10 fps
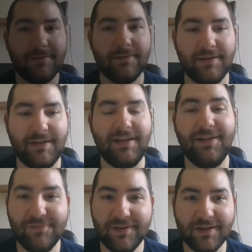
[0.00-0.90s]
Good
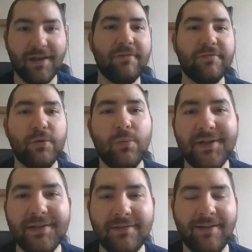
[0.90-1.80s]
evening,
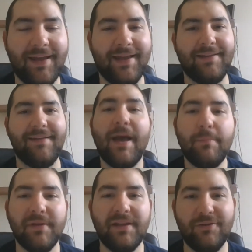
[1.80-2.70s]
everyone, and
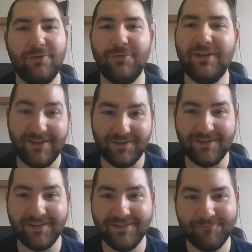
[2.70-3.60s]
Happy New Year.
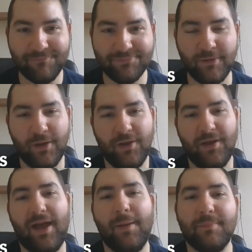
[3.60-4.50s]

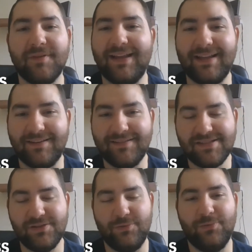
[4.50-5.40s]
I'm glad
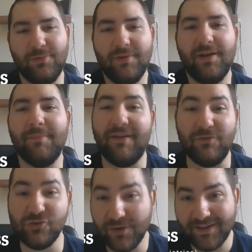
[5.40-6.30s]
to have
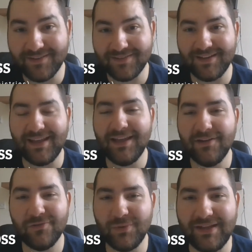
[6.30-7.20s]
joined us again
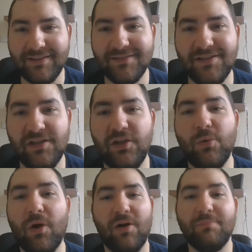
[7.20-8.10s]
as we
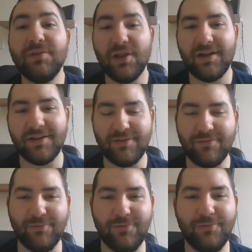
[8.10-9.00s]
continue our plod
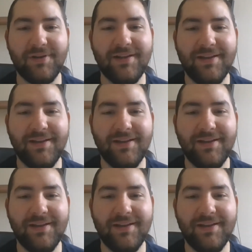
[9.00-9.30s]
through